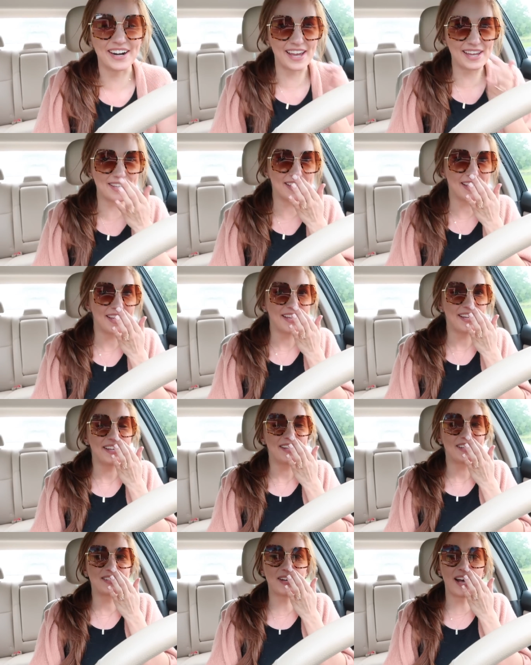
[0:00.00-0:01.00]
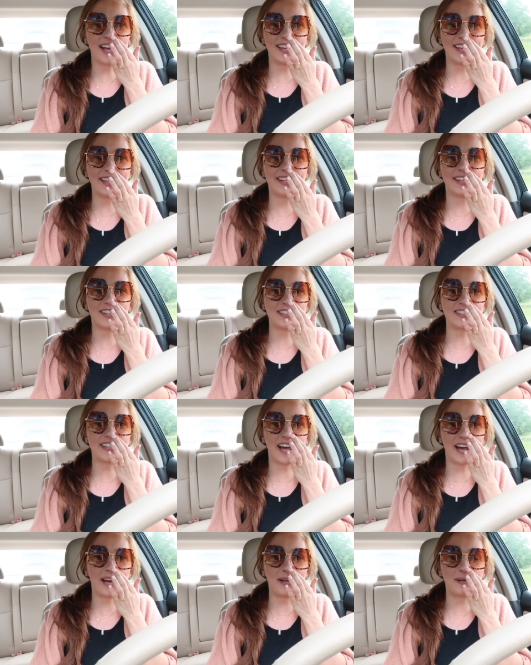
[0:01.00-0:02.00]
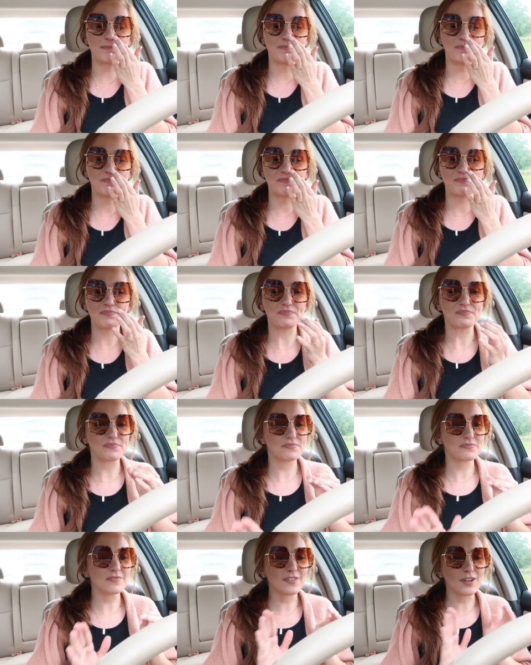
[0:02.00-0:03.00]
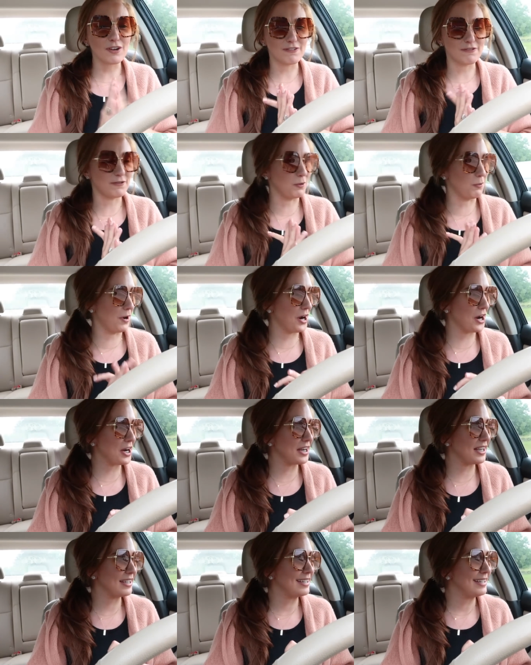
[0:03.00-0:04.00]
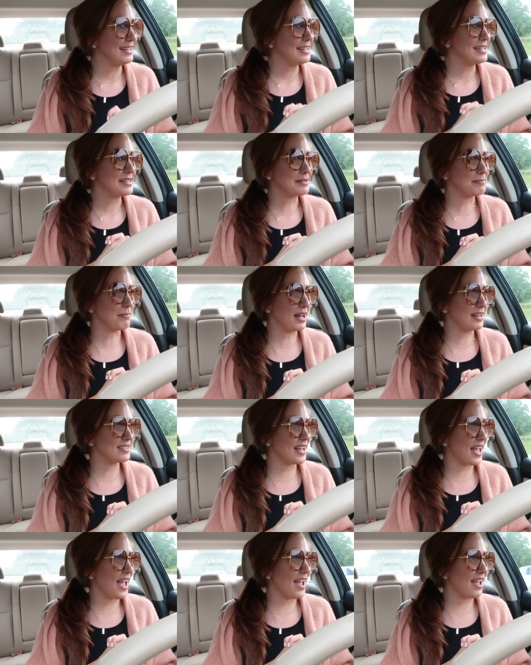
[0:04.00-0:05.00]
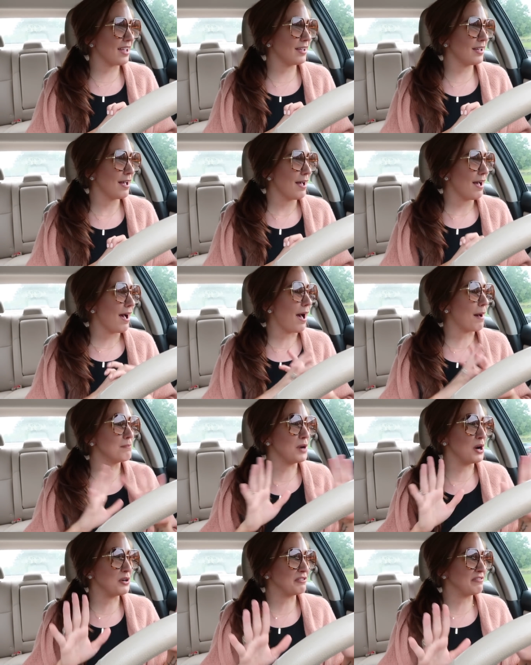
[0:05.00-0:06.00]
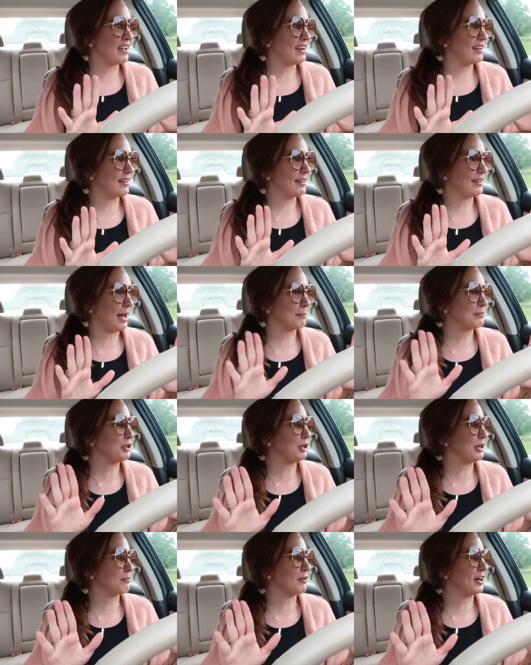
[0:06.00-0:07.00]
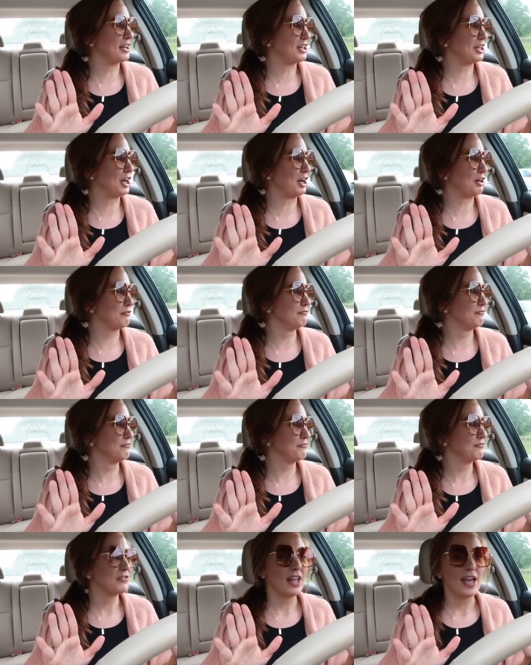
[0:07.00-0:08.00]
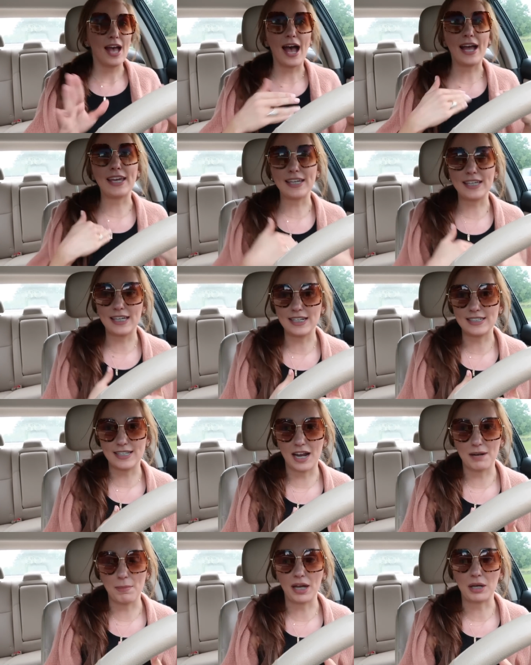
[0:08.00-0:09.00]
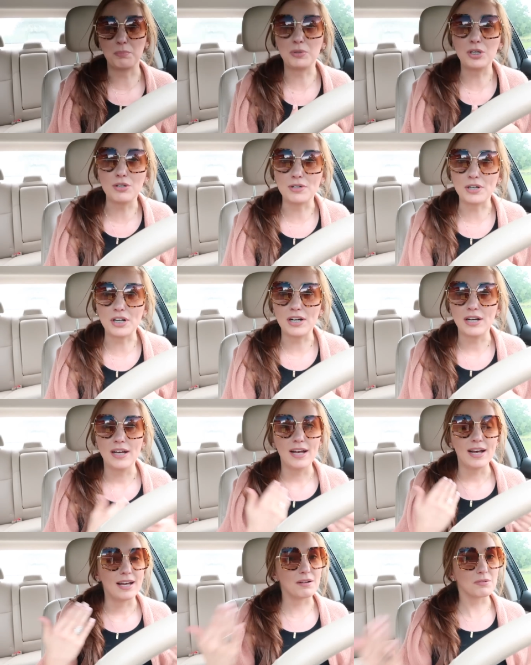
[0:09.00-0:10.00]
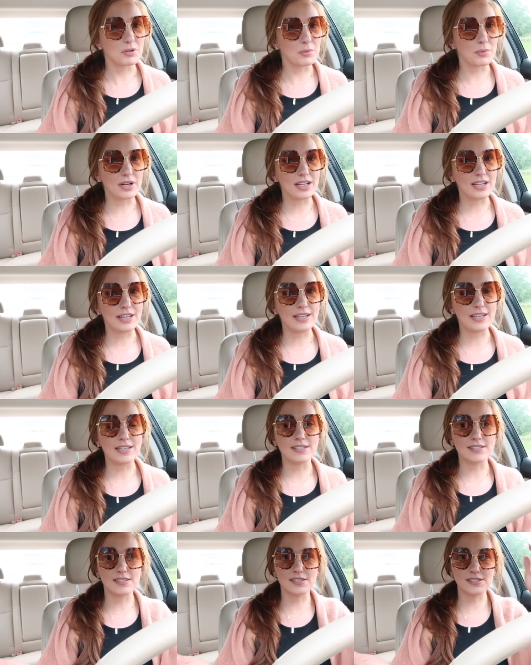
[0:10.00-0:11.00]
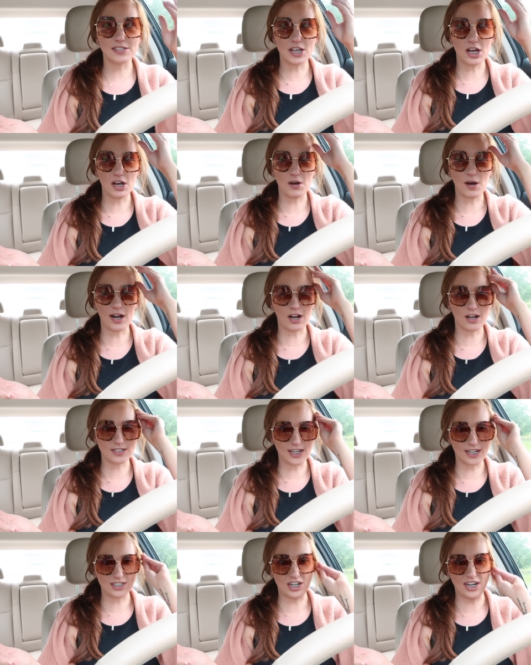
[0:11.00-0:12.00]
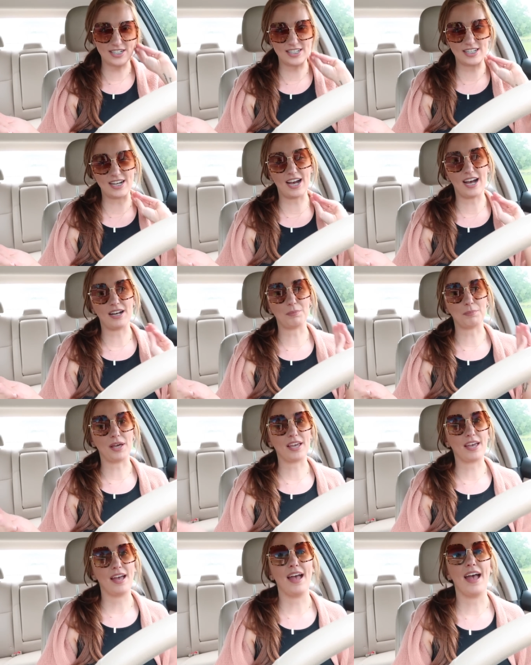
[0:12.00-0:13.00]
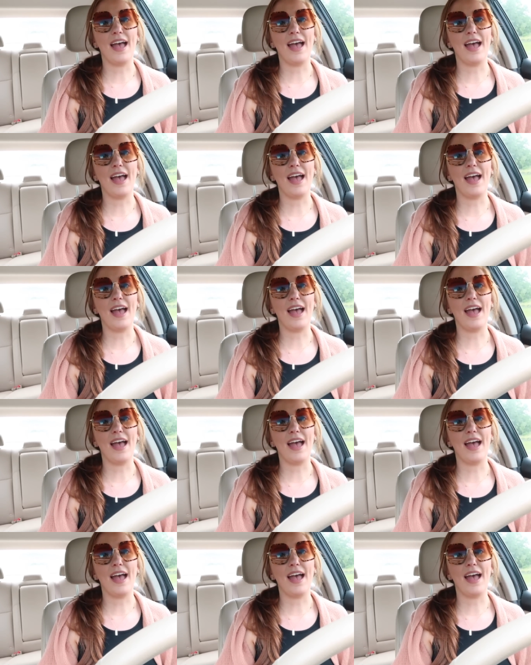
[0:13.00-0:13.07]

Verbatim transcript: right? So I get here on time for work. It's Monday. I'm motivated. I'm good. I'm ready to go. I get kicked out of my computer. I don't know what it is, so I contact our IT guy and I'm like,